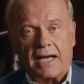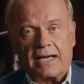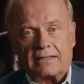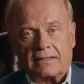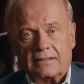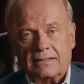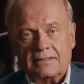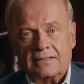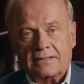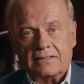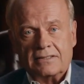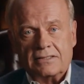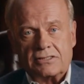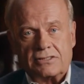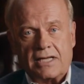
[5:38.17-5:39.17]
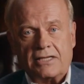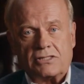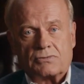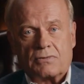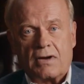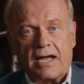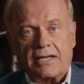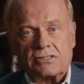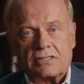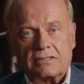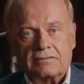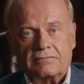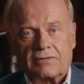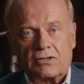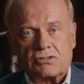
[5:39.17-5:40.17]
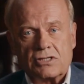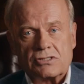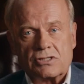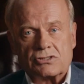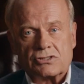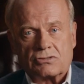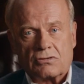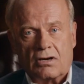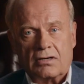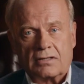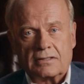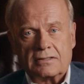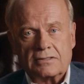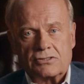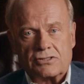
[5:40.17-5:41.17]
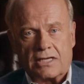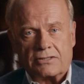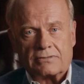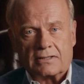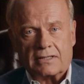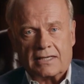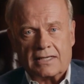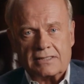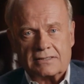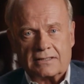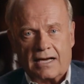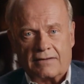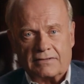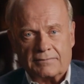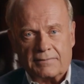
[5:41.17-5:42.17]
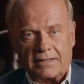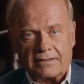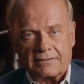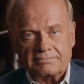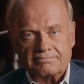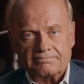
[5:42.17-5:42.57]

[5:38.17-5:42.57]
battle, states' rights versus a strong, centralized government.